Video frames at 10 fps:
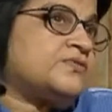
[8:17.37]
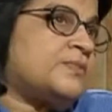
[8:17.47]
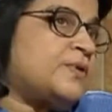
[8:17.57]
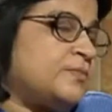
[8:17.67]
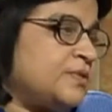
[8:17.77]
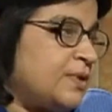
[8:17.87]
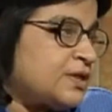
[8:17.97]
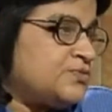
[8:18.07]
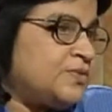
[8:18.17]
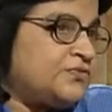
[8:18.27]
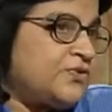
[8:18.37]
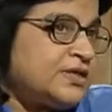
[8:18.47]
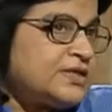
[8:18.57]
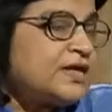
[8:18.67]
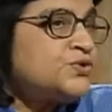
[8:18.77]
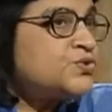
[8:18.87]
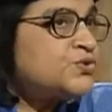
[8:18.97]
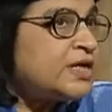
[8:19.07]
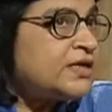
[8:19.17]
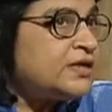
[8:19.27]
I'm coming back to my friend. I used to
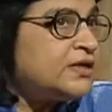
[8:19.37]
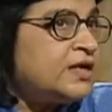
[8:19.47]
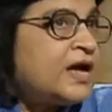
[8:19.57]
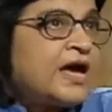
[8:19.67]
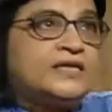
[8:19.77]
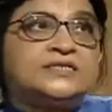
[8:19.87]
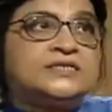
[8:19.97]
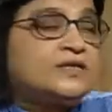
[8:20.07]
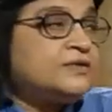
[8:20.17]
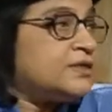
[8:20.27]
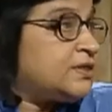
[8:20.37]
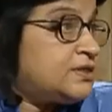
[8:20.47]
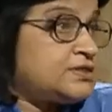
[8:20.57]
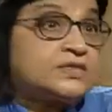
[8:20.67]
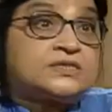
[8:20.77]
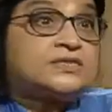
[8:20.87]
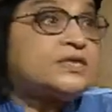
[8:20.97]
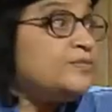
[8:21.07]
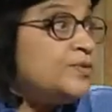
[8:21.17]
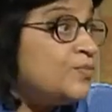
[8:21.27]
tell her, and she said,
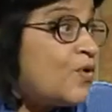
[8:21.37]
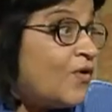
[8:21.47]
tell me more.